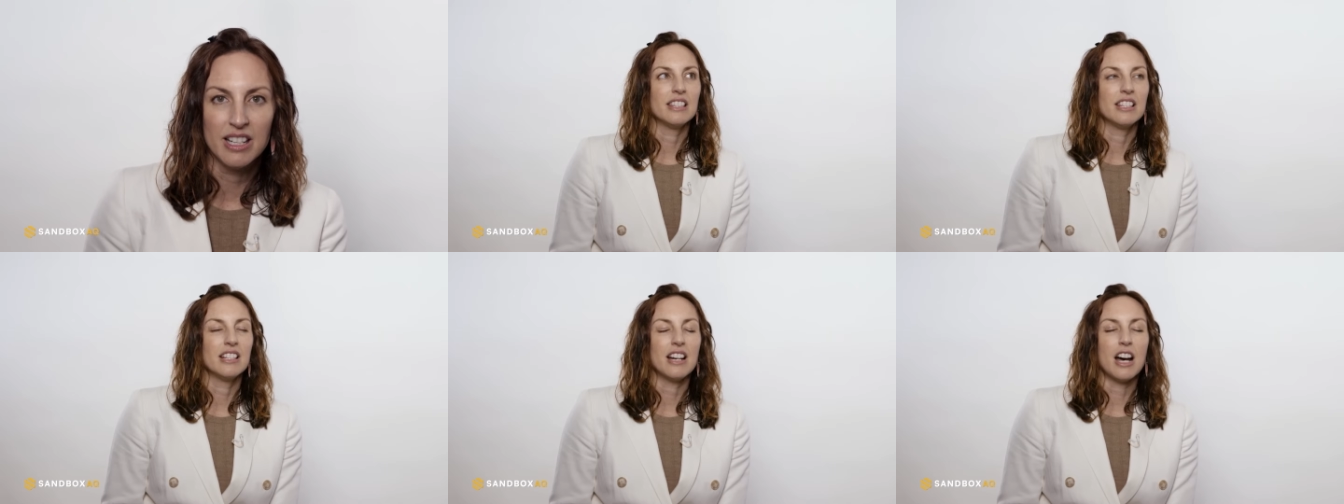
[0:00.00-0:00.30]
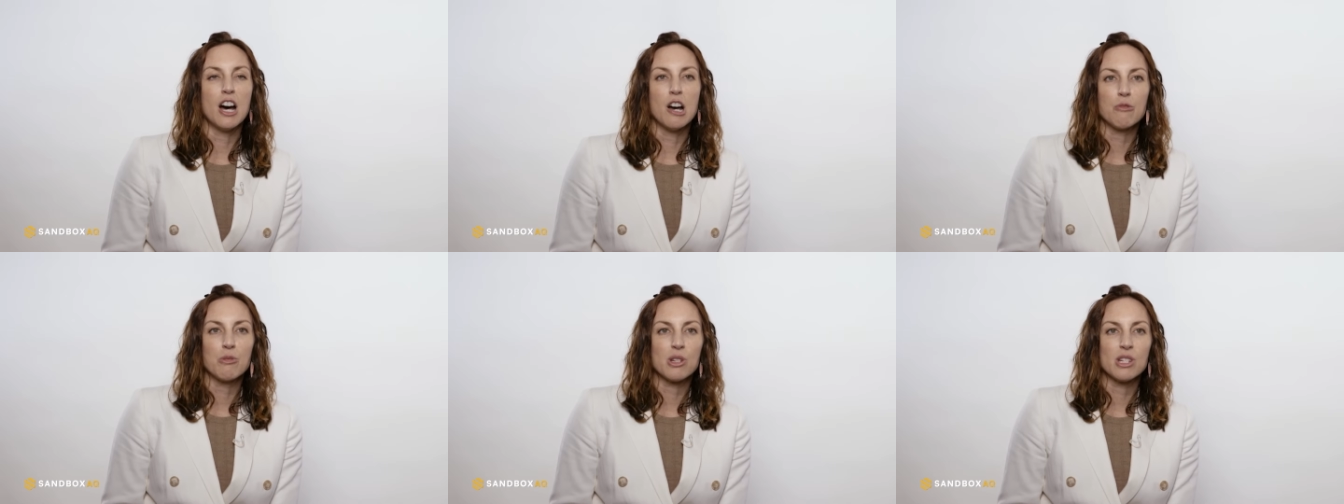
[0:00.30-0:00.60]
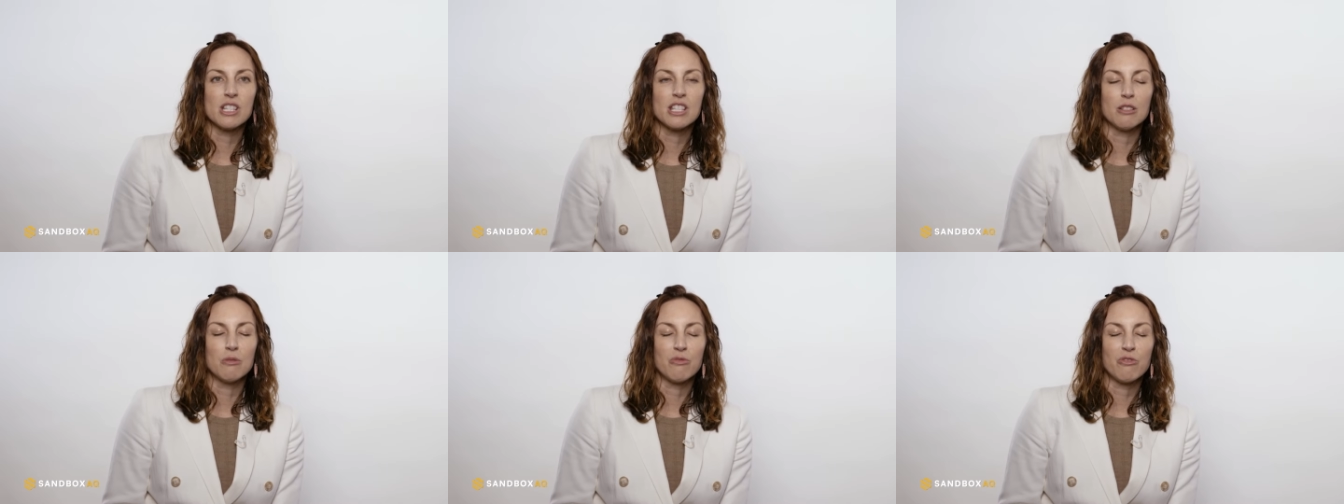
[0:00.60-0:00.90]
The
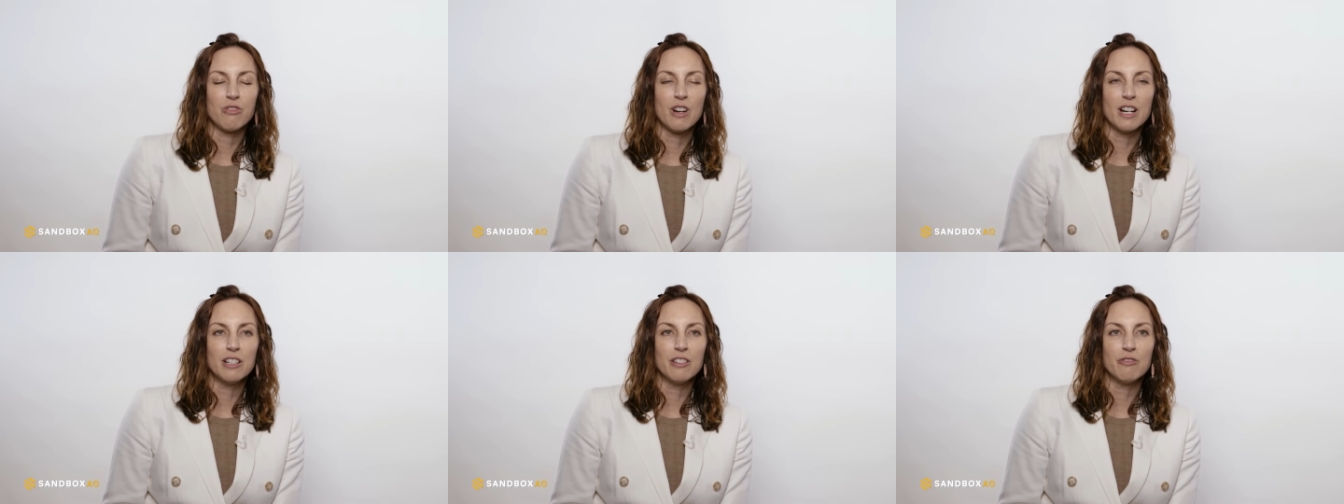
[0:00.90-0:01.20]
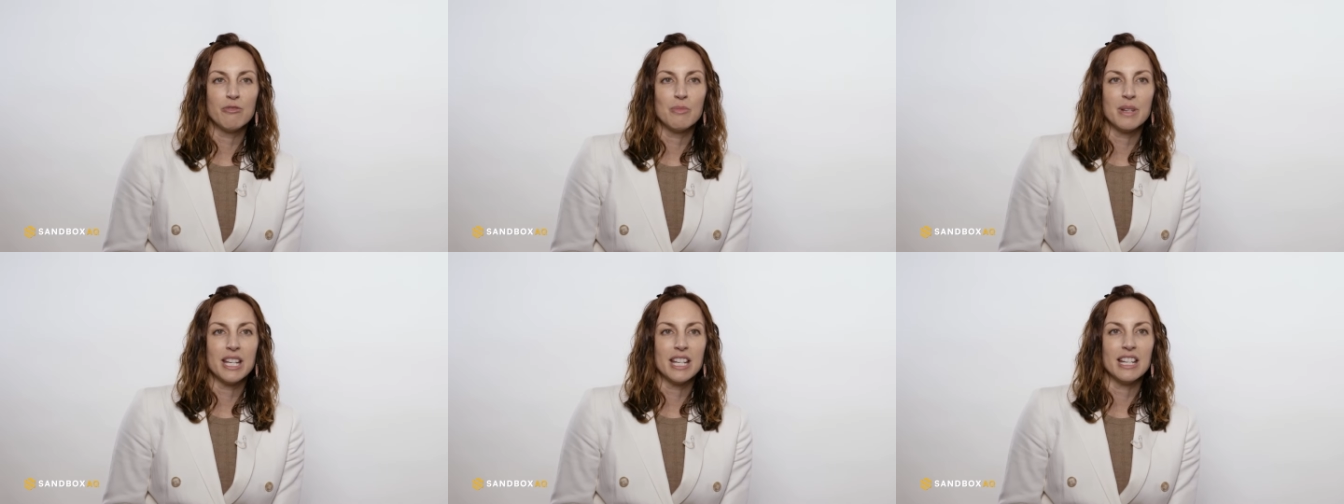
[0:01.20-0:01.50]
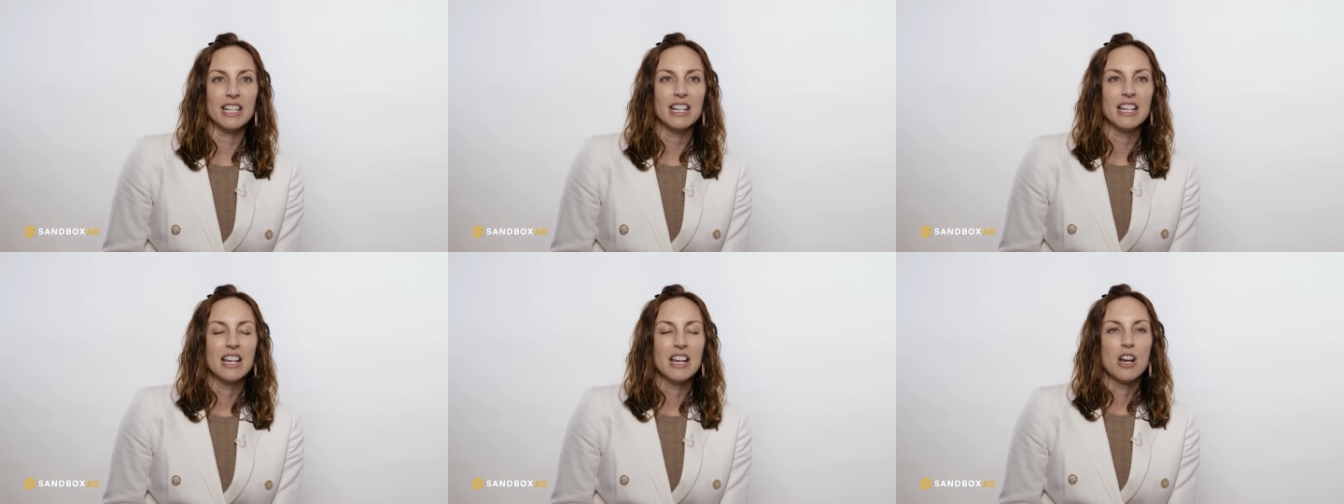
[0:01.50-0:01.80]
options in front of
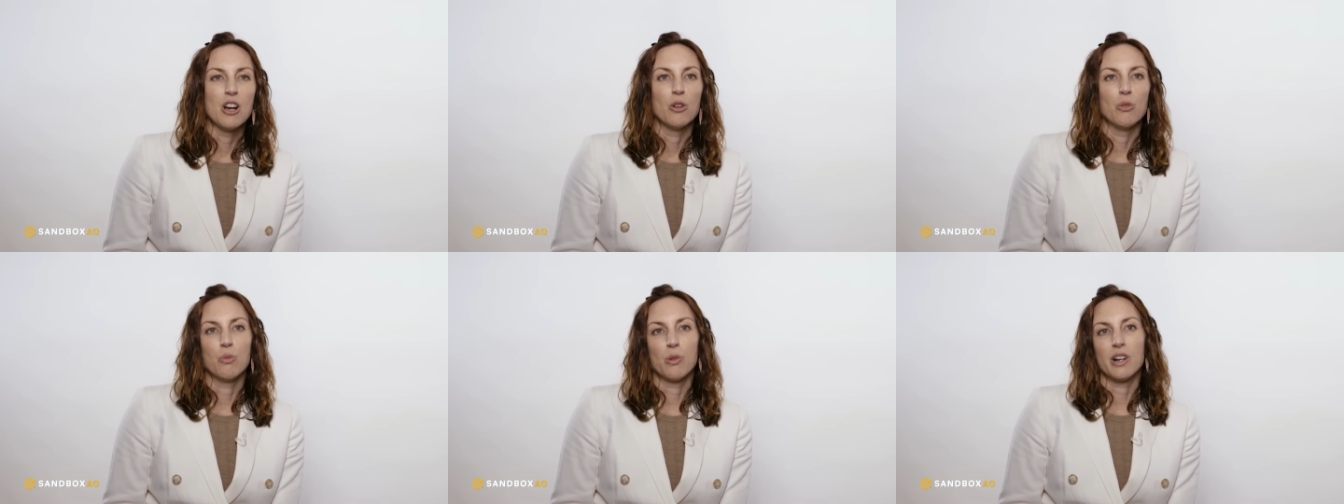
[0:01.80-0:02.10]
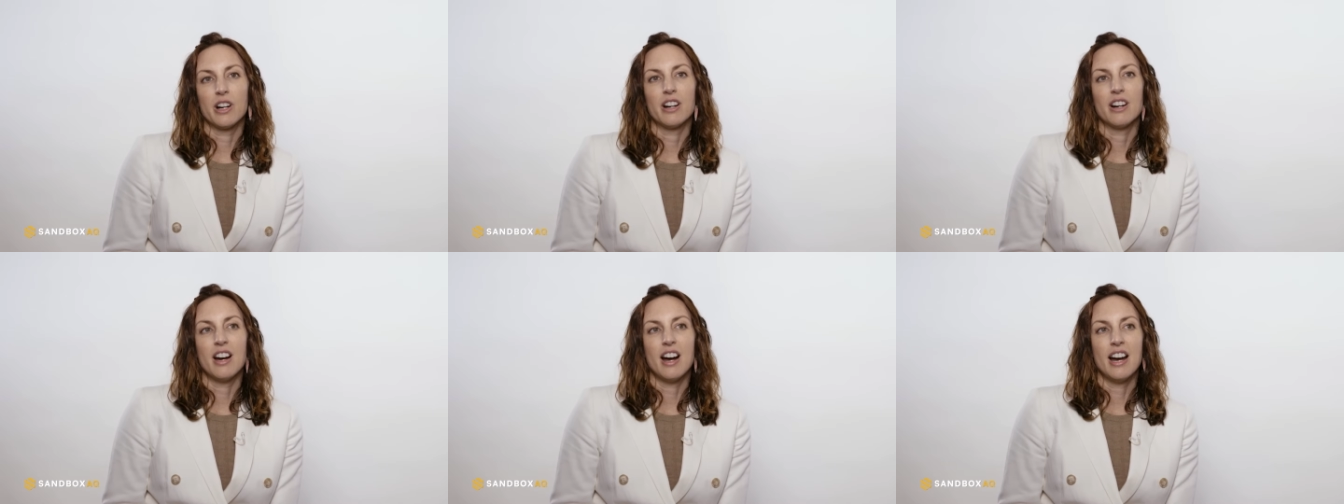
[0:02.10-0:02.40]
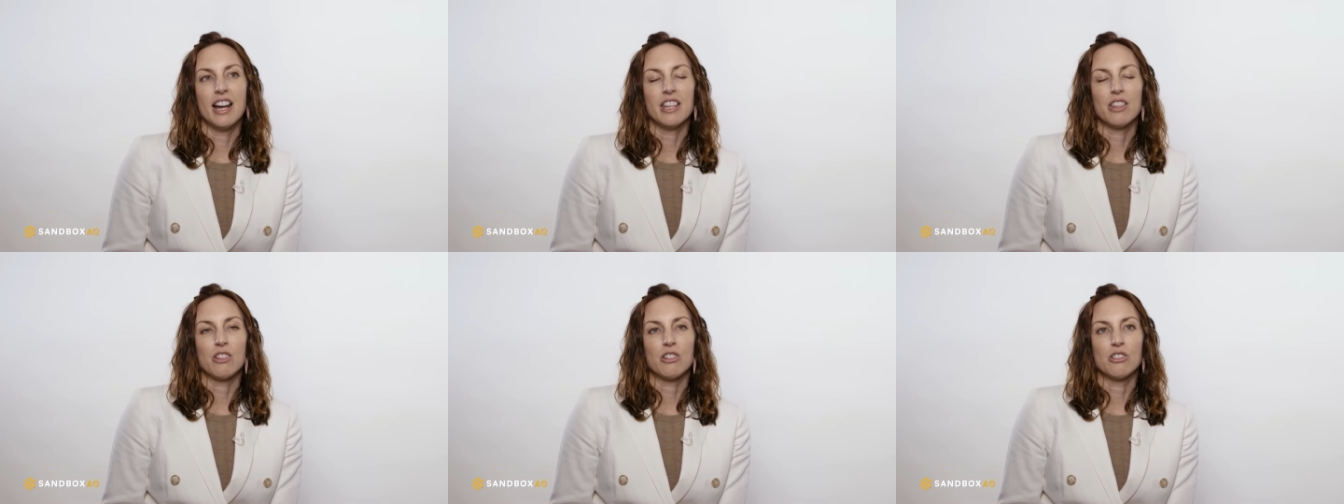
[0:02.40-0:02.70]
me were
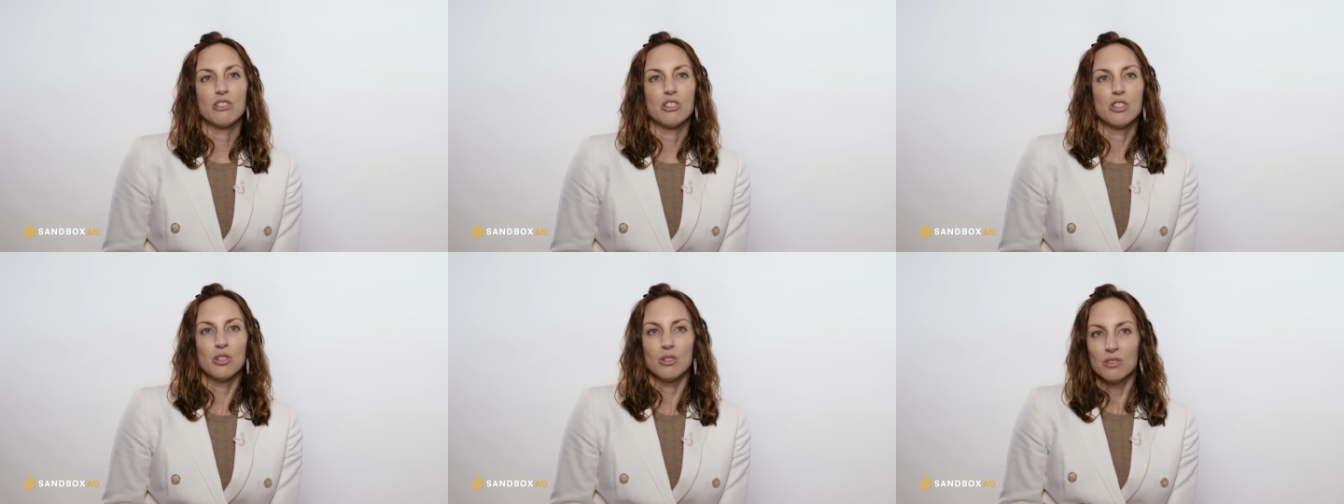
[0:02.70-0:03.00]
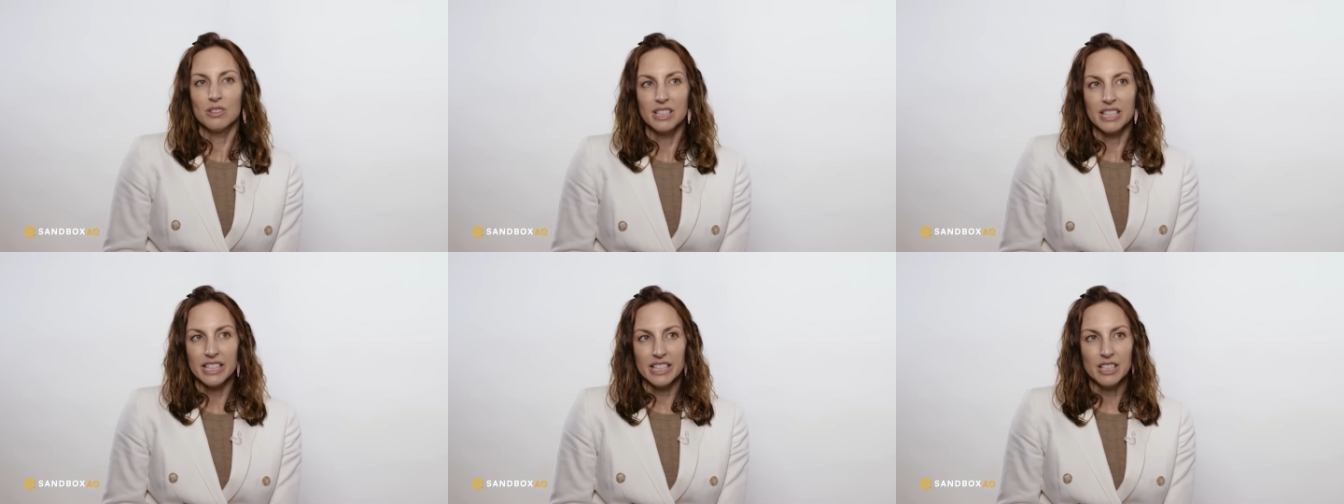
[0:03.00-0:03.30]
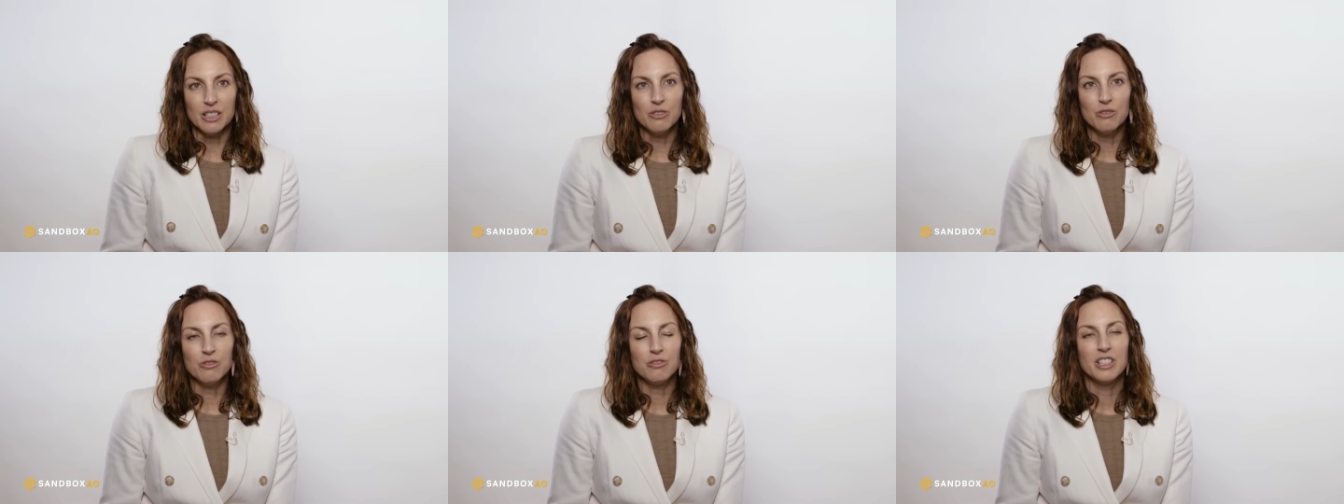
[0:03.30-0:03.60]
either to
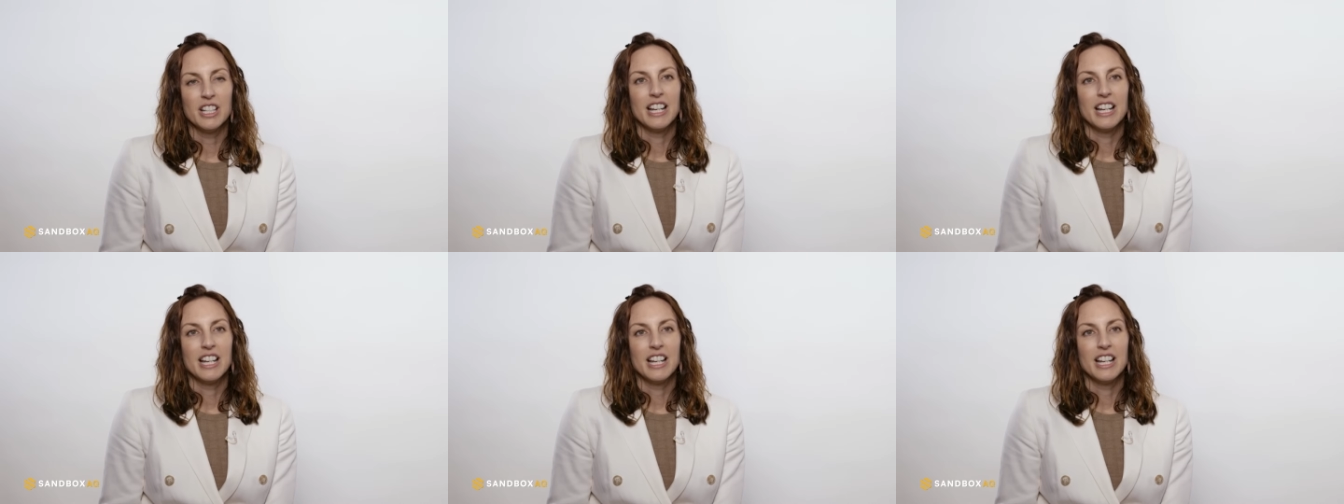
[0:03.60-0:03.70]
leave